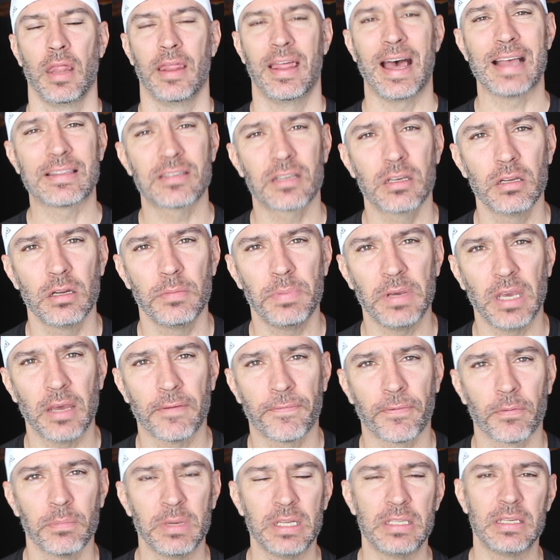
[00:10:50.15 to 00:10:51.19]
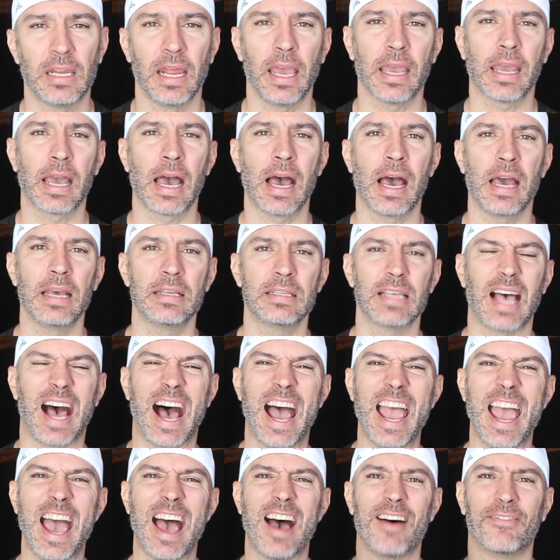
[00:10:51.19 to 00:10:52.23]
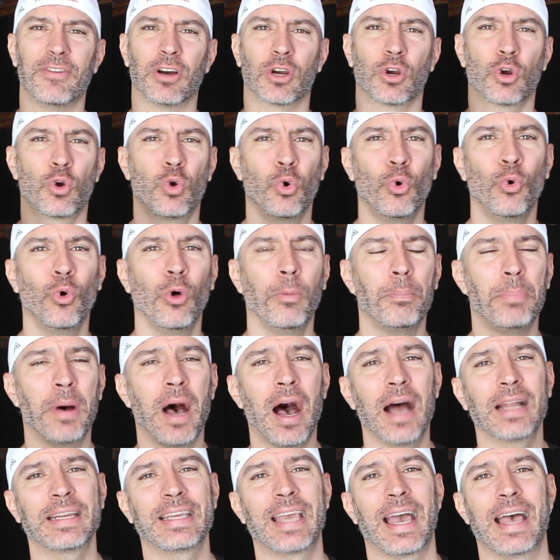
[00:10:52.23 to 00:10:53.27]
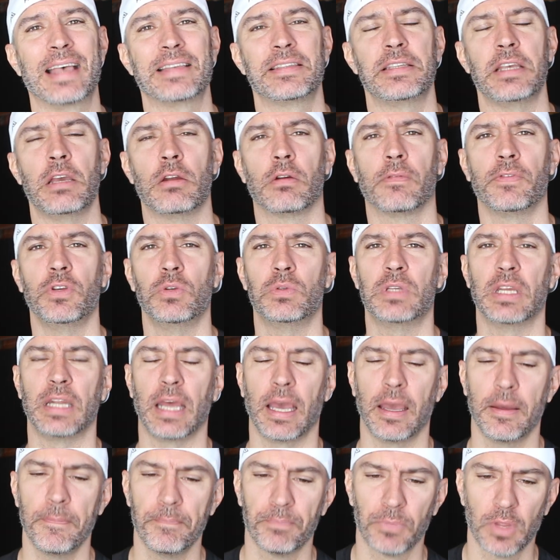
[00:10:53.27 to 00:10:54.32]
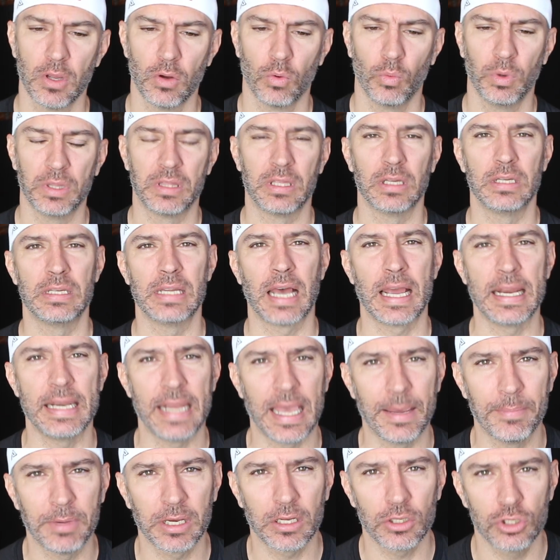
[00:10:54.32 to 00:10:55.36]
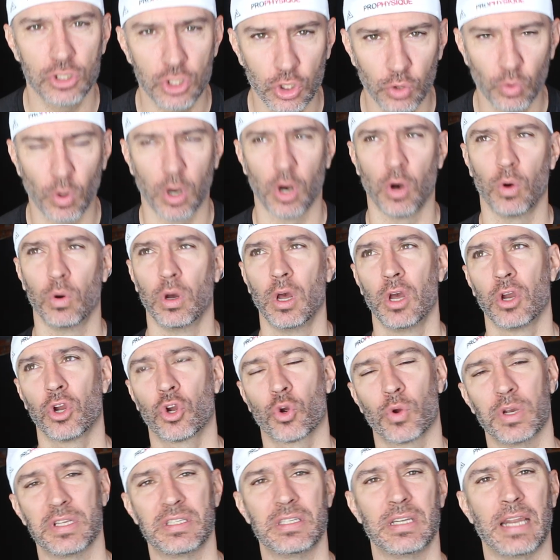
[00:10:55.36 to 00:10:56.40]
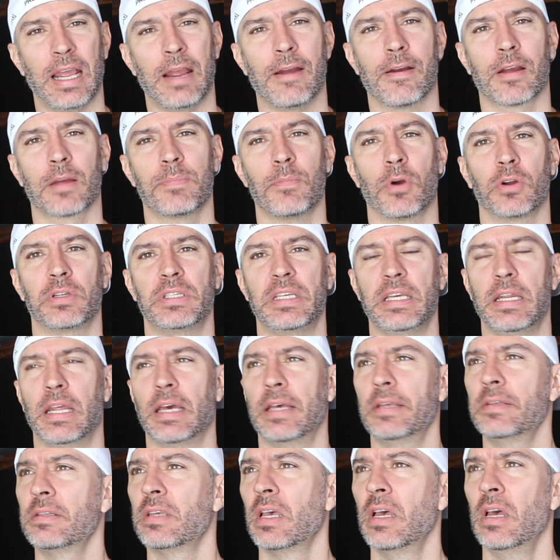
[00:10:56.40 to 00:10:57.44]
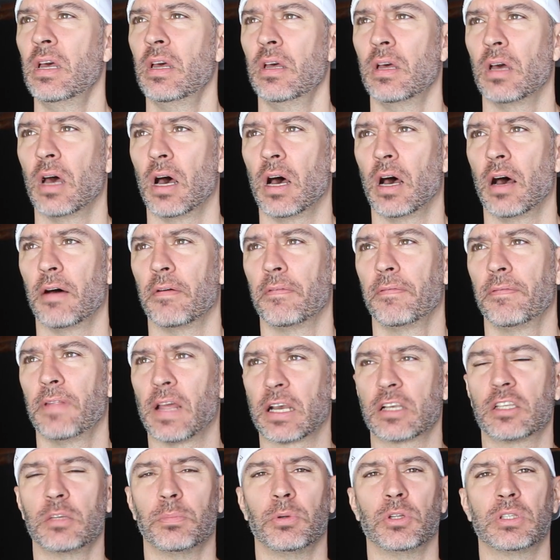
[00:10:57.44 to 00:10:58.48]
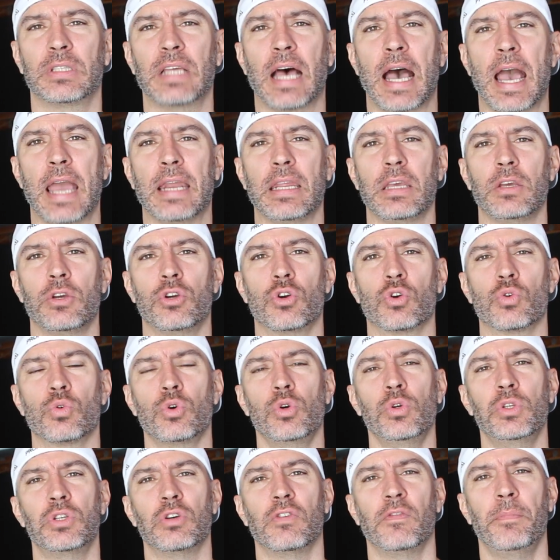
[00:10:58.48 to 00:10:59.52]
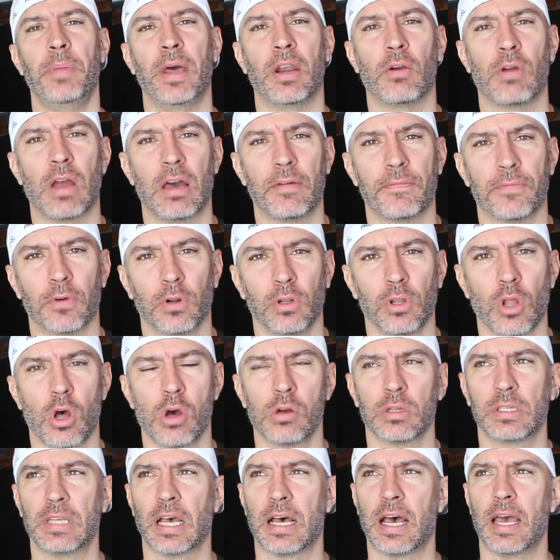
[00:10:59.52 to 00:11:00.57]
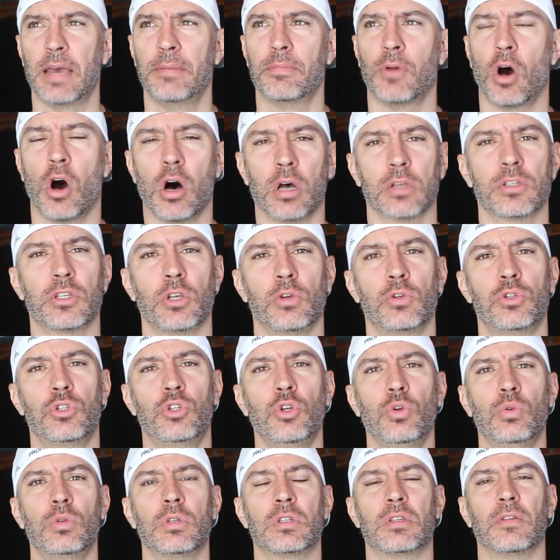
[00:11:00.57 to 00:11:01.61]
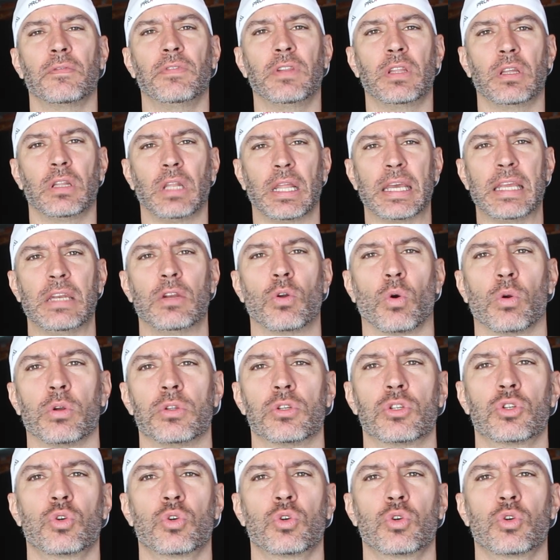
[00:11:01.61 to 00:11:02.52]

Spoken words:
That's gonna be it for me today, guys. I have a cool podcast interview today with the dynamic duo, Chris and Eric Martinez, flexible dieting gurus who have been around for a long time, also students of the Lane Norton